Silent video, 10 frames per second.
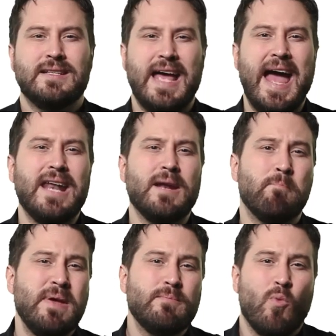To add a
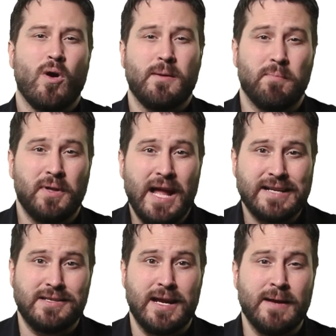bit more
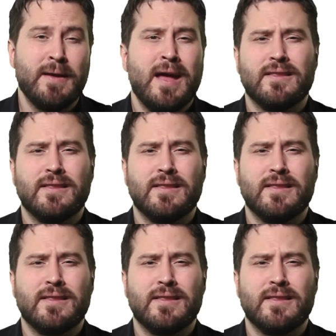complexity,